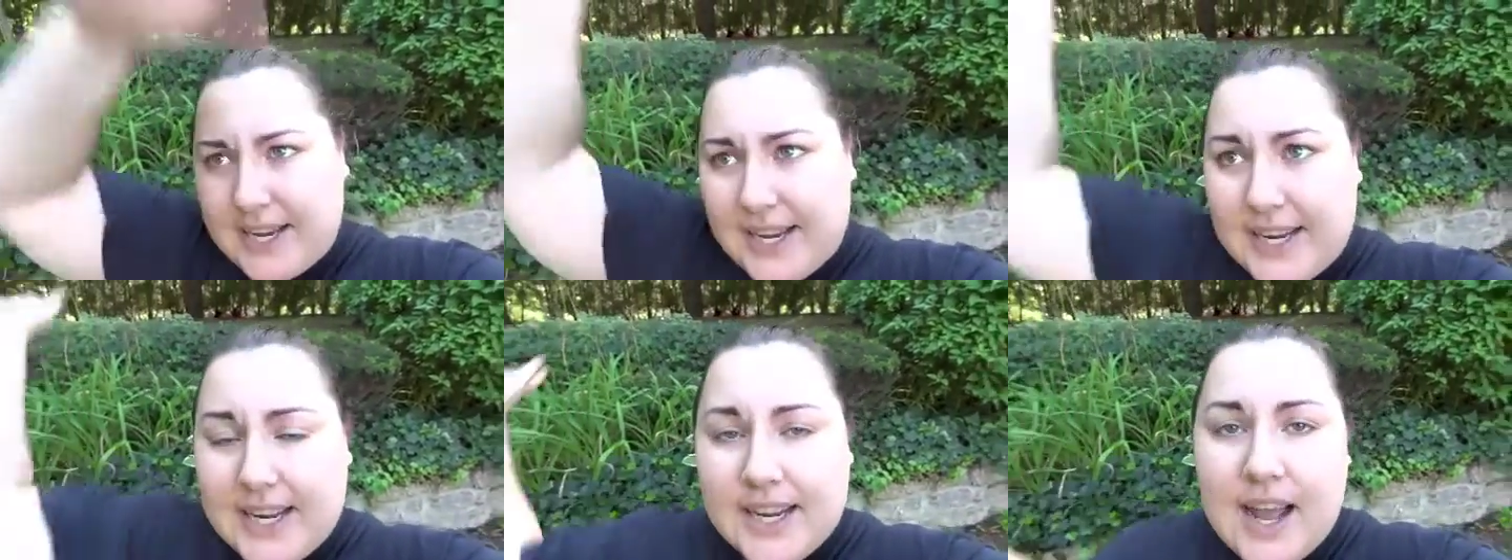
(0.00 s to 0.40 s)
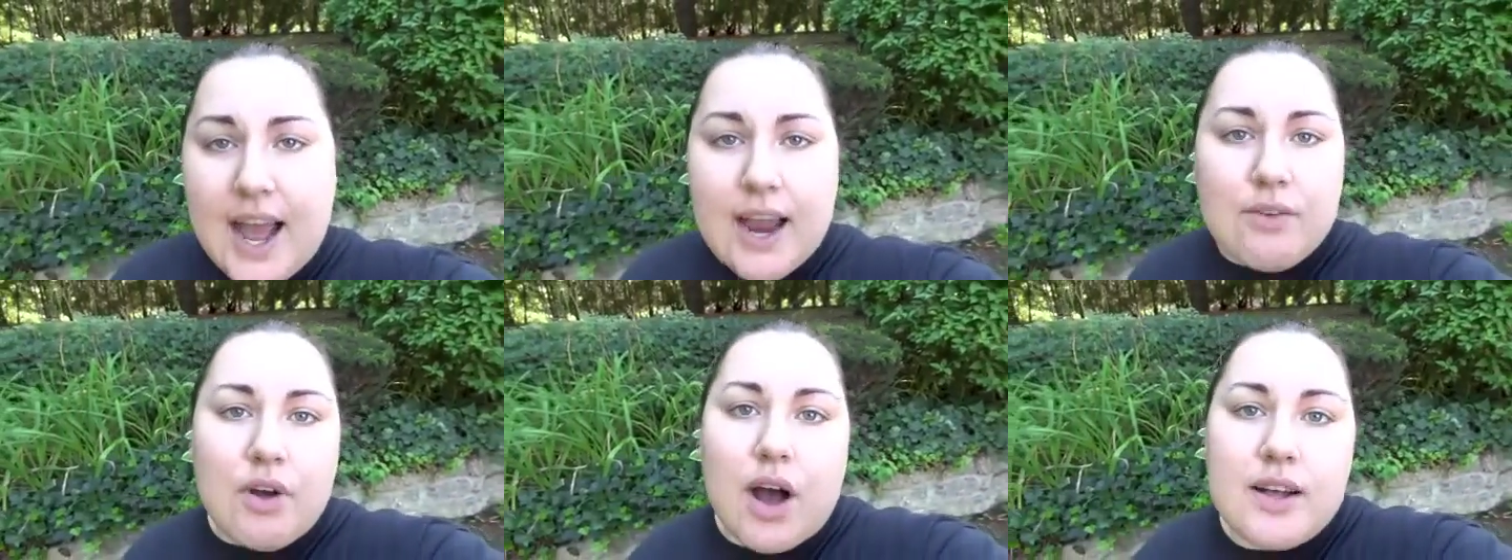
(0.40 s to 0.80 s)
eating
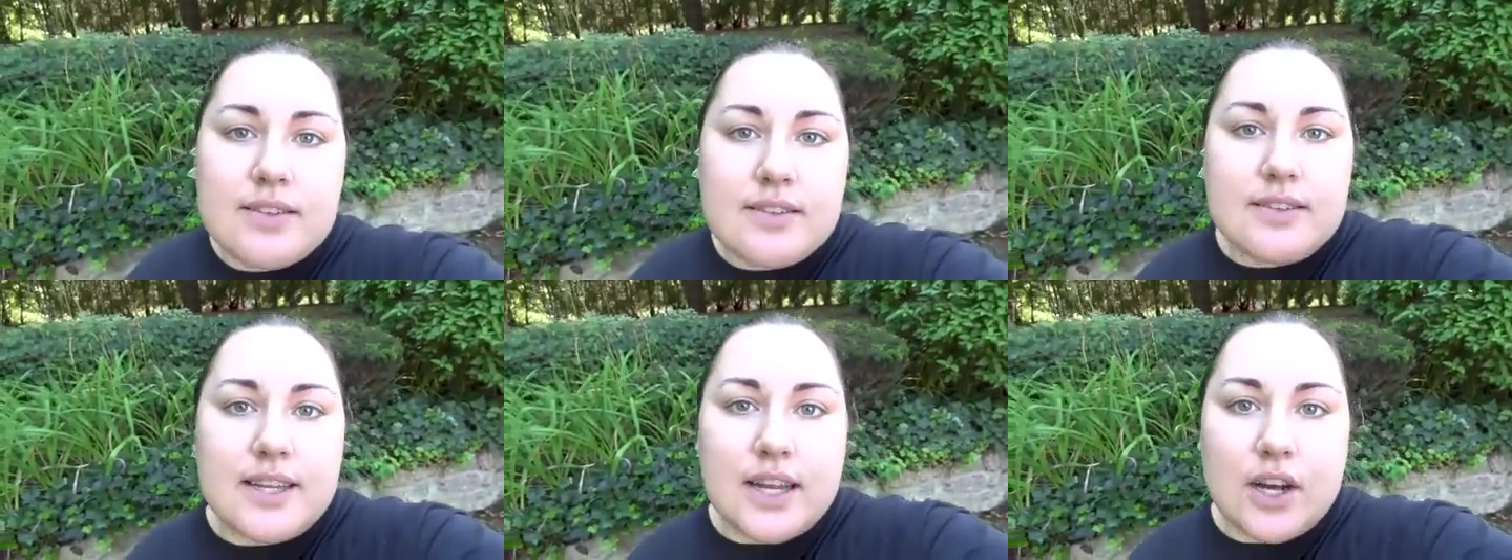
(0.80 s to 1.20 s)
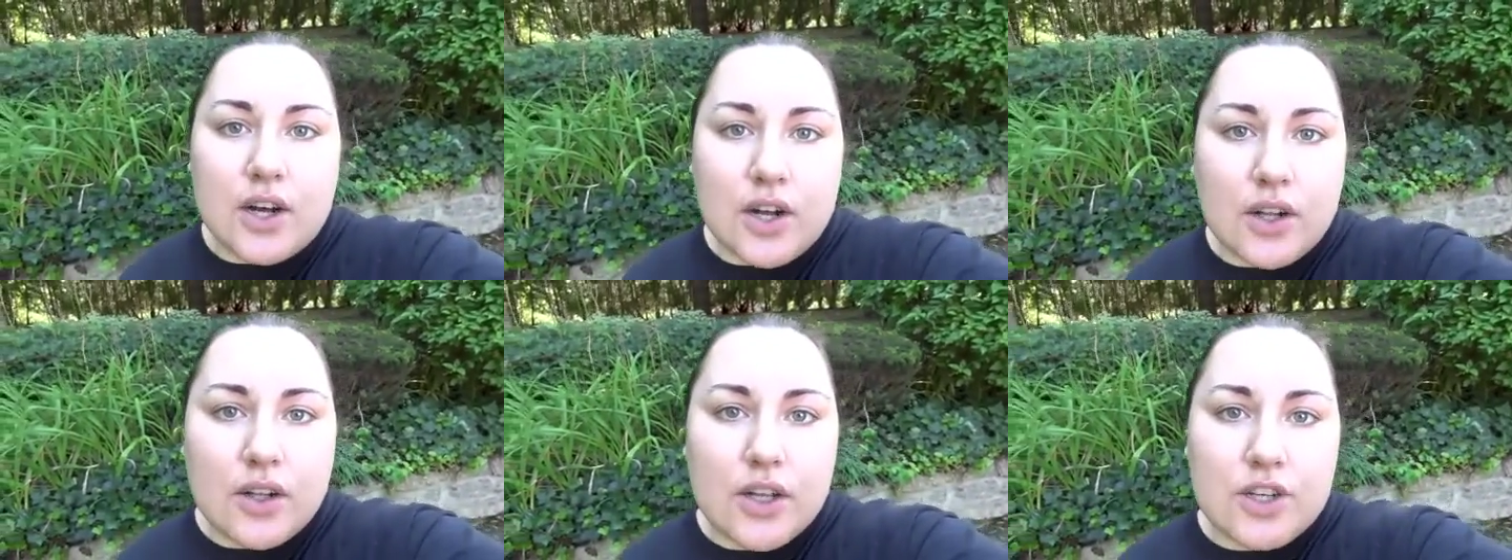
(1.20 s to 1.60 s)
high raw
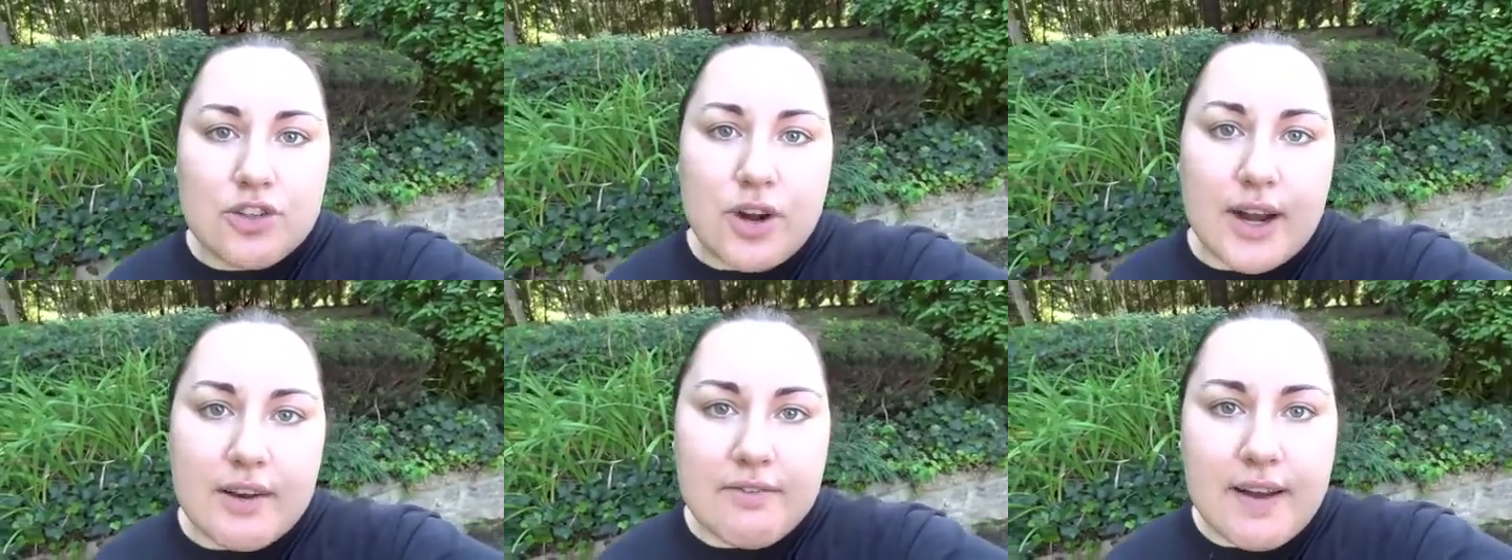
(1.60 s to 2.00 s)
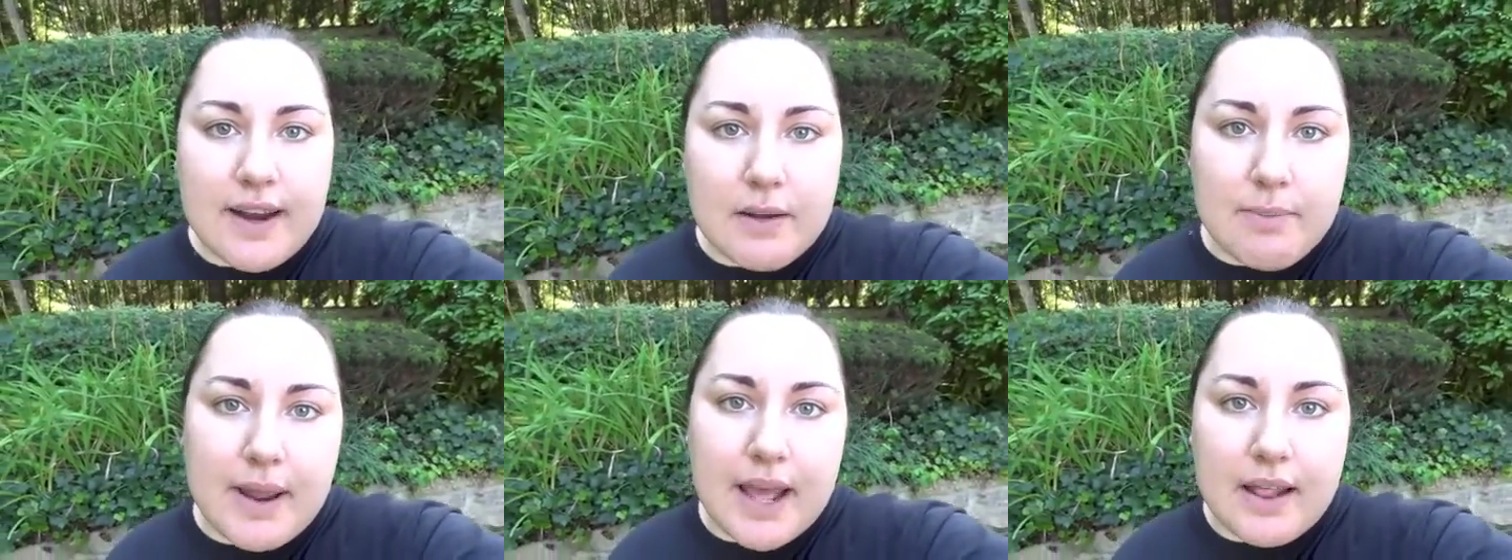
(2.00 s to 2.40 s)
still, trying to find
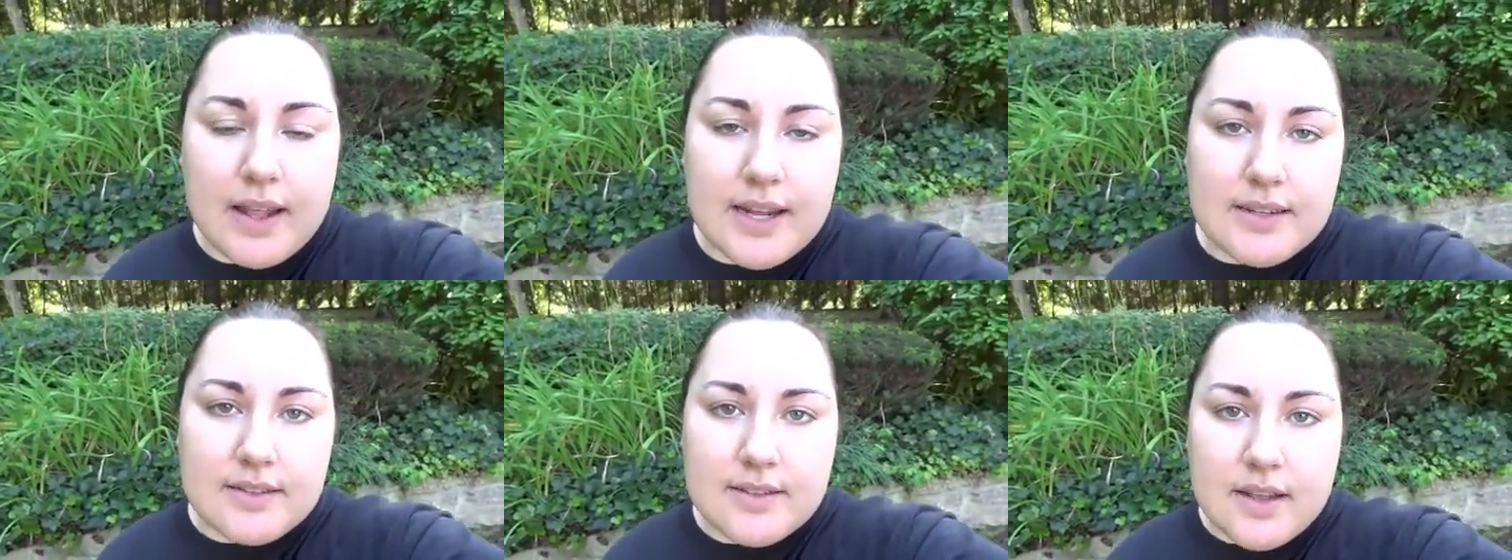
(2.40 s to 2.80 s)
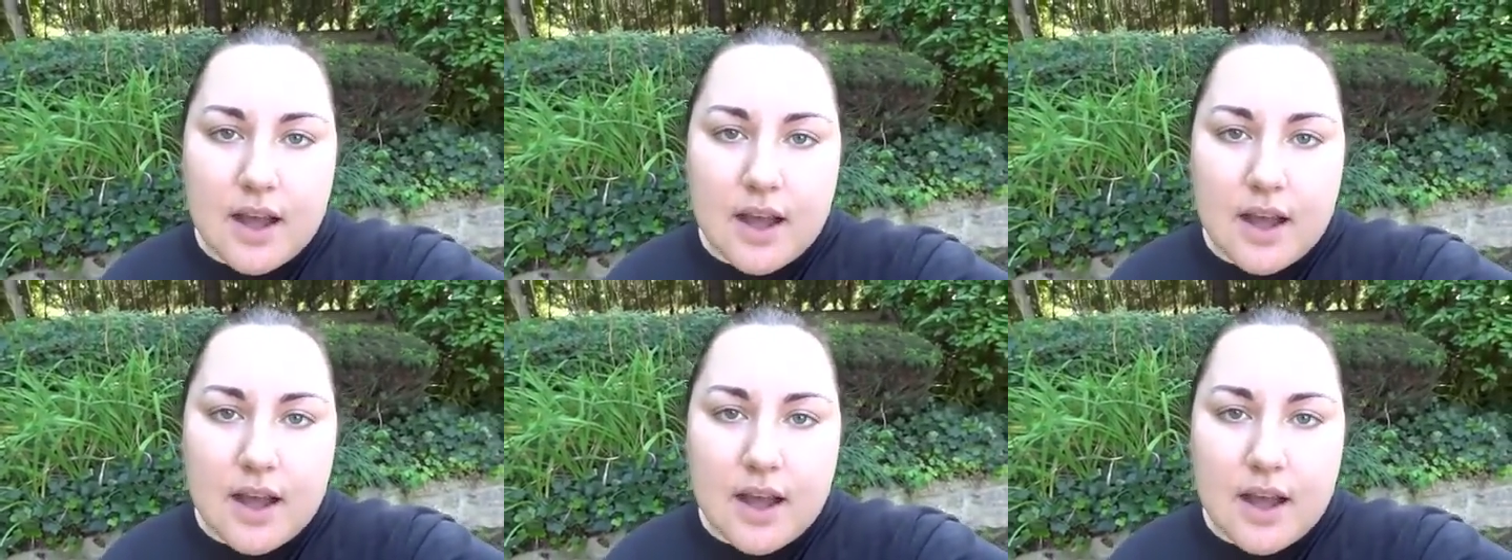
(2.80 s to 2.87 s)
a balance,